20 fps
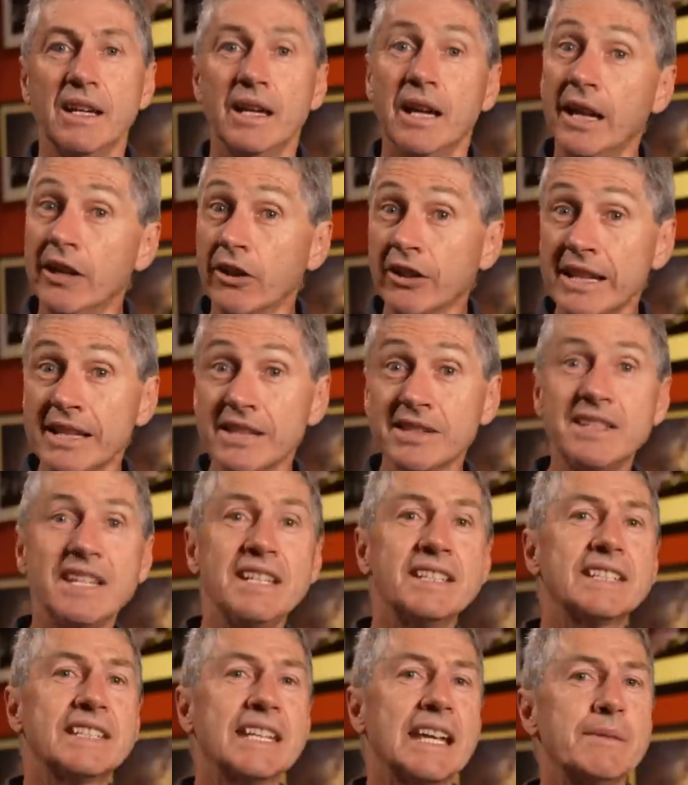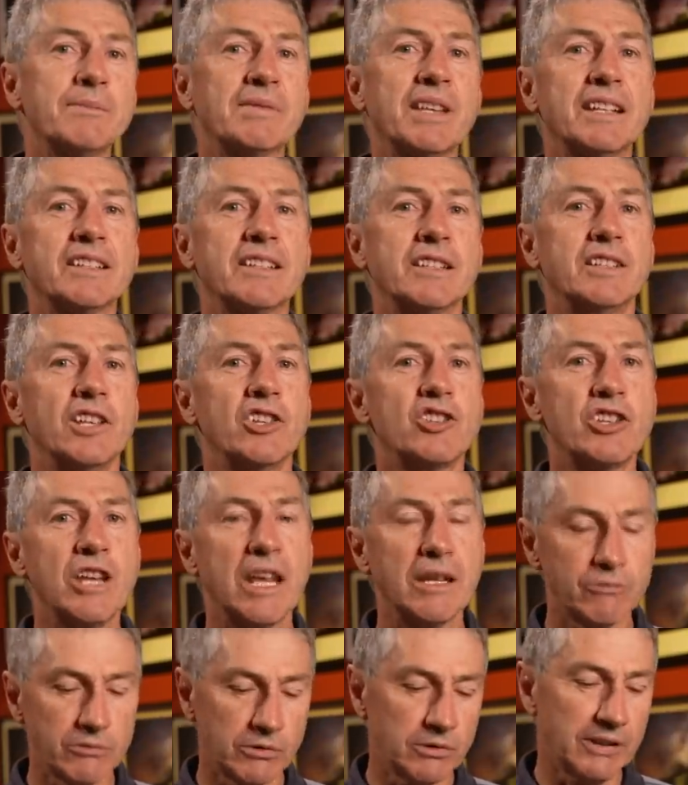And I guess this comes under the
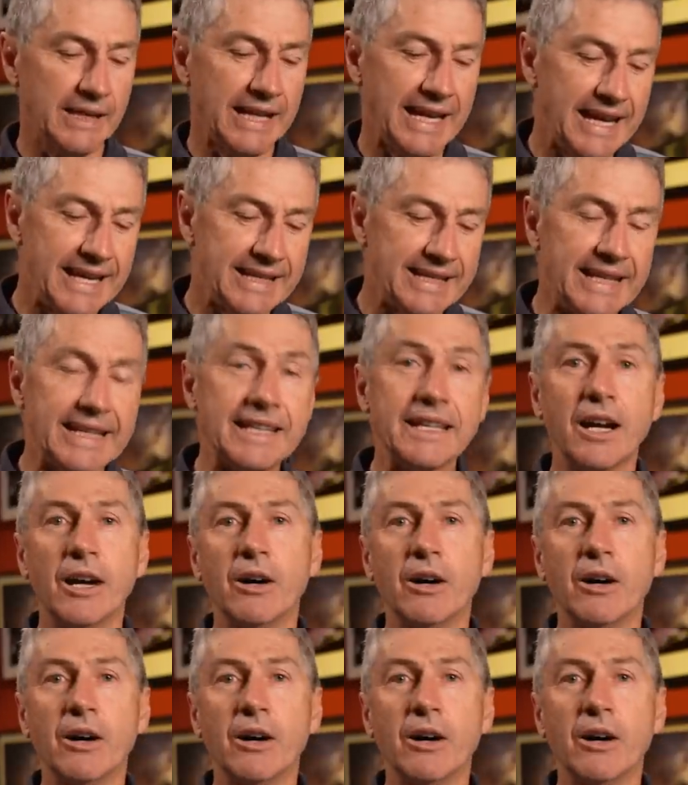general heading